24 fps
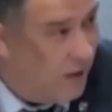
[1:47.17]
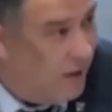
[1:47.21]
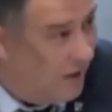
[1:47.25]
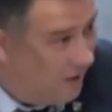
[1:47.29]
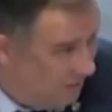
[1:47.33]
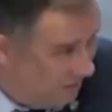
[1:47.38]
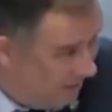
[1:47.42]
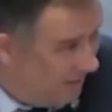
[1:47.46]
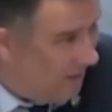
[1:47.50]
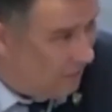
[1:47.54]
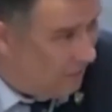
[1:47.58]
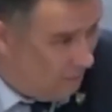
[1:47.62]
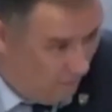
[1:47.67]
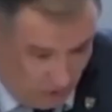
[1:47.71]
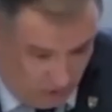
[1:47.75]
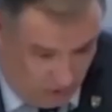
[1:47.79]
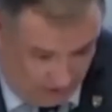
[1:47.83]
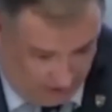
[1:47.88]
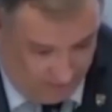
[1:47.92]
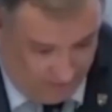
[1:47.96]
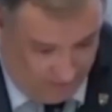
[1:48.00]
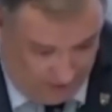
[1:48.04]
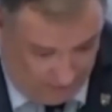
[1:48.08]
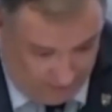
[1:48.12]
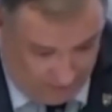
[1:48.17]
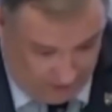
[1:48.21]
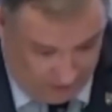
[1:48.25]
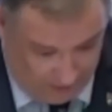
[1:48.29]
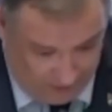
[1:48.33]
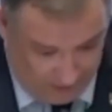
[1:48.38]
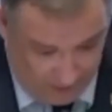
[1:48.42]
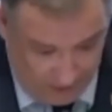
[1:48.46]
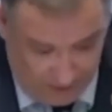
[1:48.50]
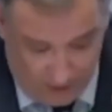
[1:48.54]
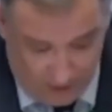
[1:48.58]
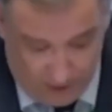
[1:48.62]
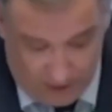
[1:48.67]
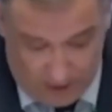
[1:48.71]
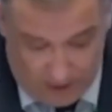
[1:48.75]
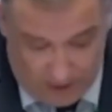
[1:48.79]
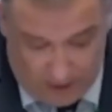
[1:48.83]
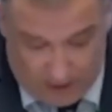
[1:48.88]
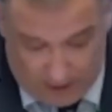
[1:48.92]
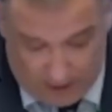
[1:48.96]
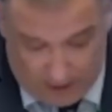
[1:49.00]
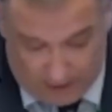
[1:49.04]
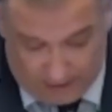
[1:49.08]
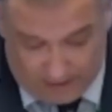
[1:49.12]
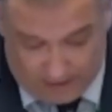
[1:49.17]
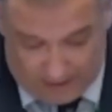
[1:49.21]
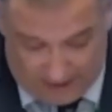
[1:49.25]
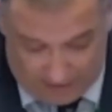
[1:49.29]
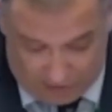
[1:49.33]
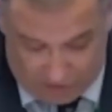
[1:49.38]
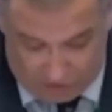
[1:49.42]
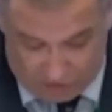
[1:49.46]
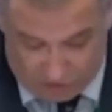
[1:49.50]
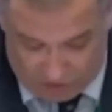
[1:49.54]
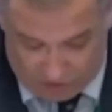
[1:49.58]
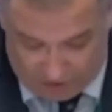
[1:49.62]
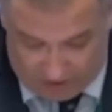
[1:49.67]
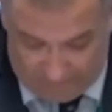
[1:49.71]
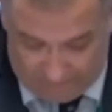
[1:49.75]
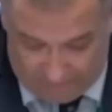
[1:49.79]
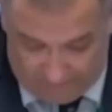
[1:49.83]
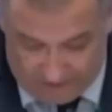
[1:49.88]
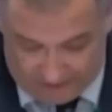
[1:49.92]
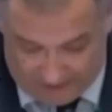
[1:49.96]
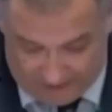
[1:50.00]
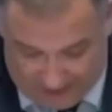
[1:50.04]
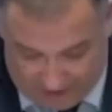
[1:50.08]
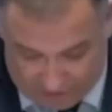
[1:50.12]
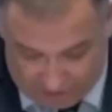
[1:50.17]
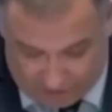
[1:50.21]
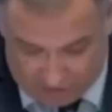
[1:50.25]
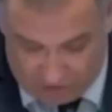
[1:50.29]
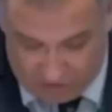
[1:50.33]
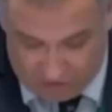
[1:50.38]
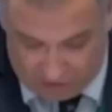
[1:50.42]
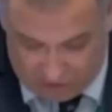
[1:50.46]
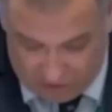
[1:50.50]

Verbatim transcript: So that's my commitment. Uh, council staff and councillors